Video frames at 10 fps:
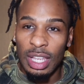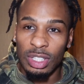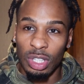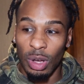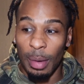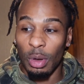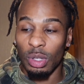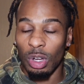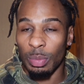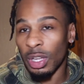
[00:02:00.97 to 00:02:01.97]
so I'm
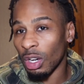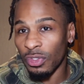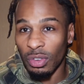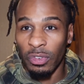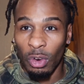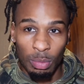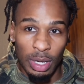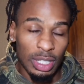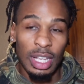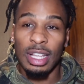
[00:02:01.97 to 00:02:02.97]
only gonna be here for 4
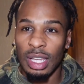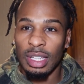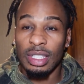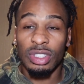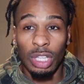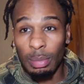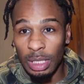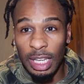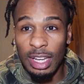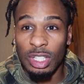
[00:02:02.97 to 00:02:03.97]
months. Some
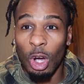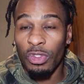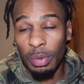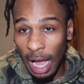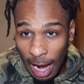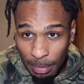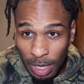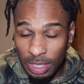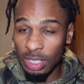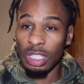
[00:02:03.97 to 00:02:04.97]
leagues go for 9
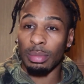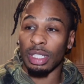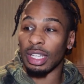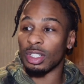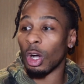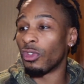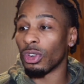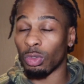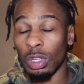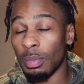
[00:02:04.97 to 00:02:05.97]
months, some leagues go for
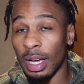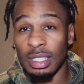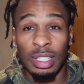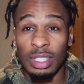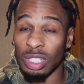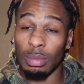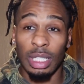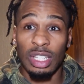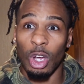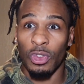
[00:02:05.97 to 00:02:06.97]
3 months, some
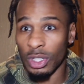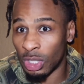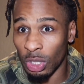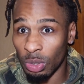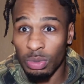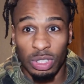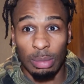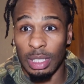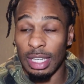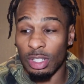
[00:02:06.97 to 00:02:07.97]
leagues go for 2,
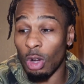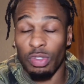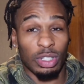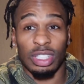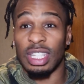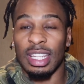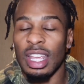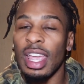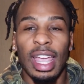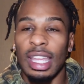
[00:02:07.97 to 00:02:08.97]
some leagues go for 6.
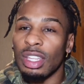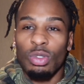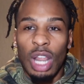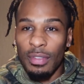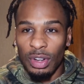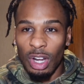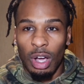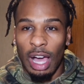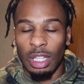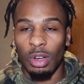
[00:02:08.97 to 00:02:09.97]
You never know
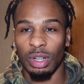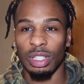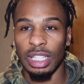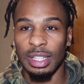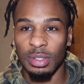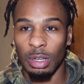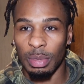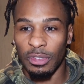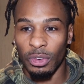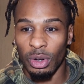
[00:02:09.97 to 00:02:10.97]
how long the league's gonna
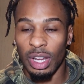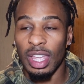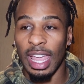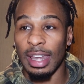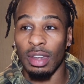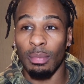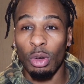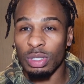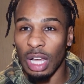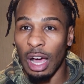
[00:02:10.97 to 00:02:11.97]
be for, and
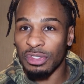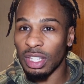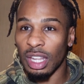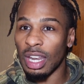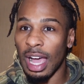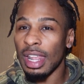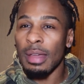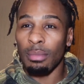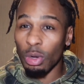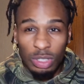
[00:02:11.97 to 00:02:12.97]
most often than not,
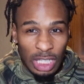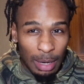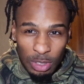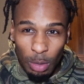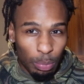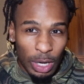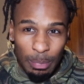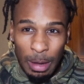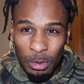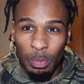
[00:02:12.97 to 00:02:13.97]
most teams don't bring
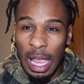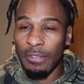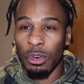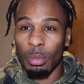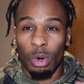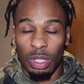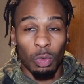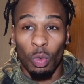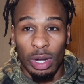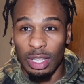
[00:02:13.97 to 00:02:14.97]
people back for more
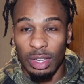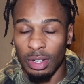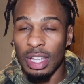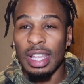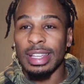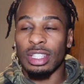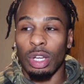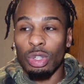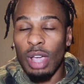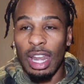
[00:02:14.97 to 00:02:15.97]
than 1 year. So
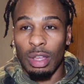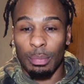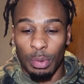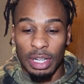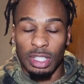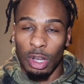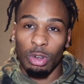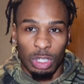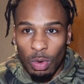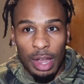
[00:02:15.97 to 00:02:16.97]
you gotta embrace the
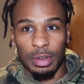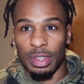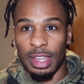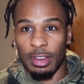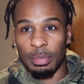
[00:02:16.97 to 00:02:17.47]
culture while you're there.